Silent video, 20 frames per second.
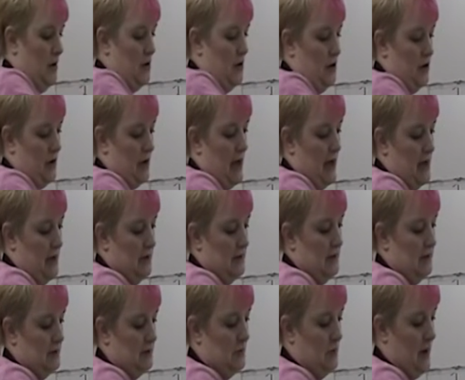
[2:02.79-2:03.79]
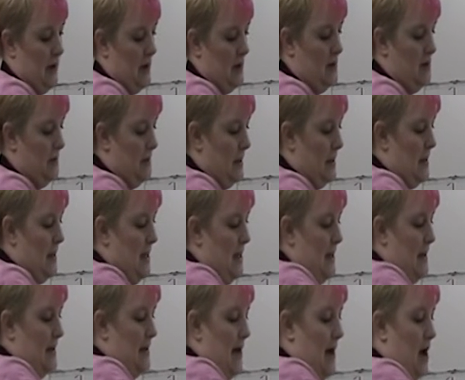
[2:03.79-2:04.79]
your cakes as well.
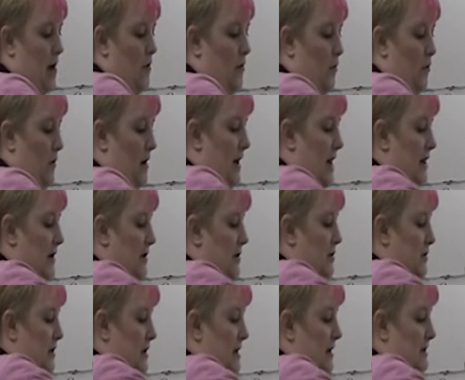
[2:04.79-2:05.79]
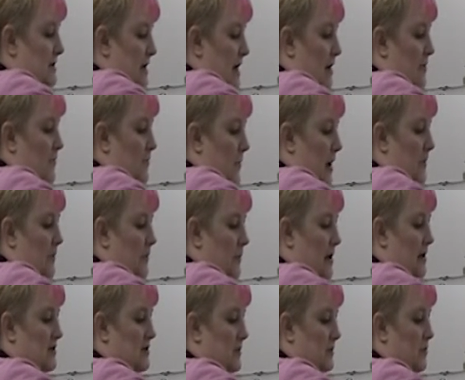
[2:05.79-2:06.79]
Now, when I do this, I'm
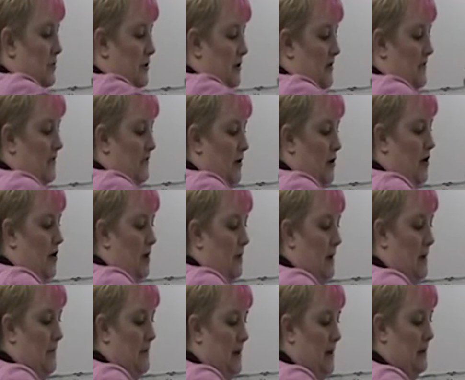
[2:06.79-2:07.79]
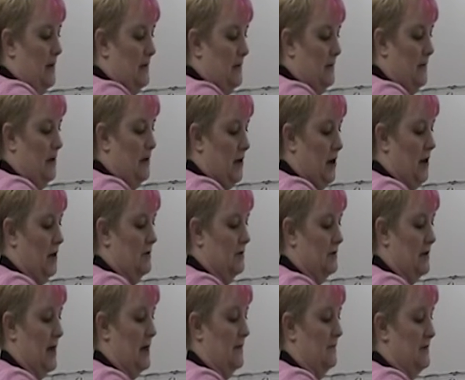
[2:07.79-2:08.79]
pressing pretty firm. I mean, you know, it's
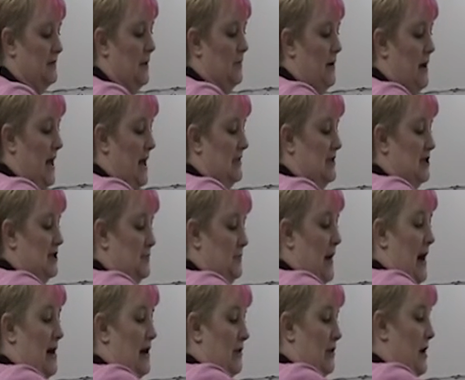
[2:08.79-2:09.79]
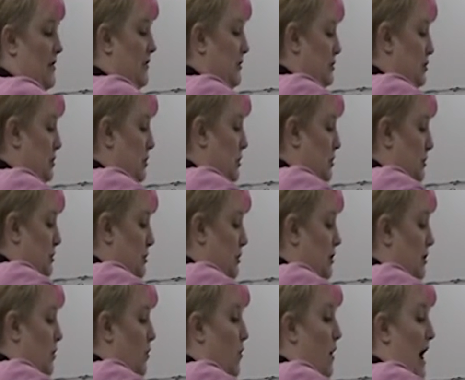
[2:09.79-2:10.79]
like if someone has a spider on their shoulder, you're
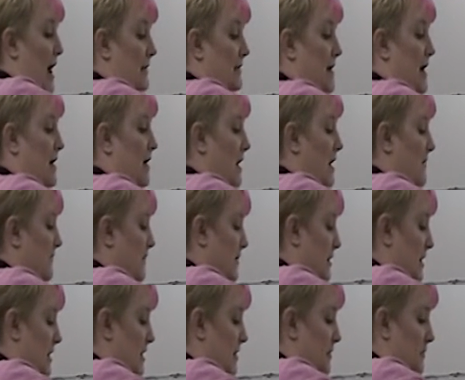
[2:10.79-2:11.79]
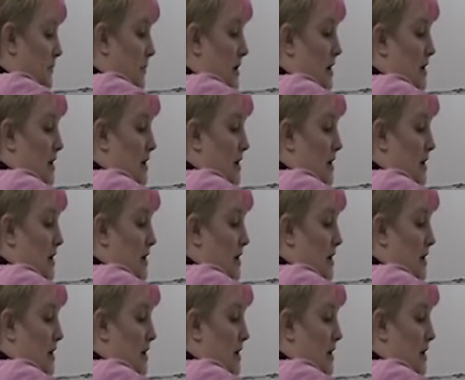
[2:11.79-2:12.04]
gonna whack that off of there and